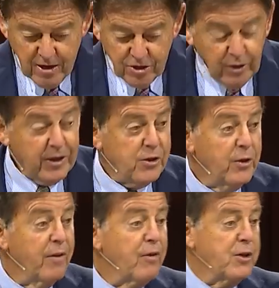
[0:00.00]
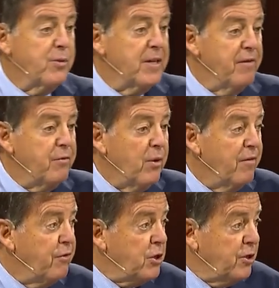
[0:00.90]
So let's look at verse 24.
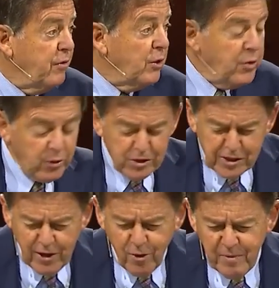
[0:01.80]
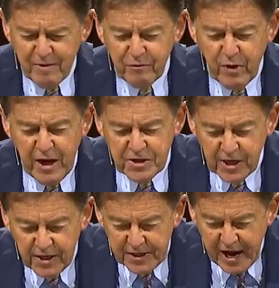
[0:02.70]
First of all, notice the opening phrase,
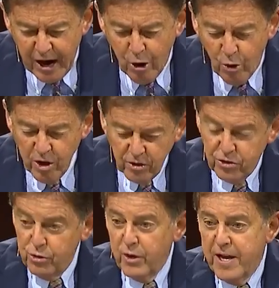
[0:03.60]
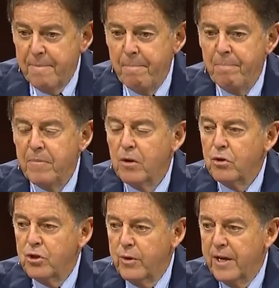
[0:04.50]
now to him,
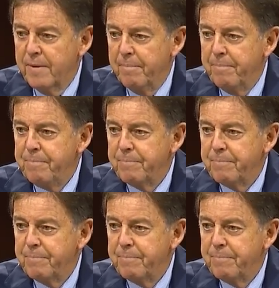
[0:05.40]
to him.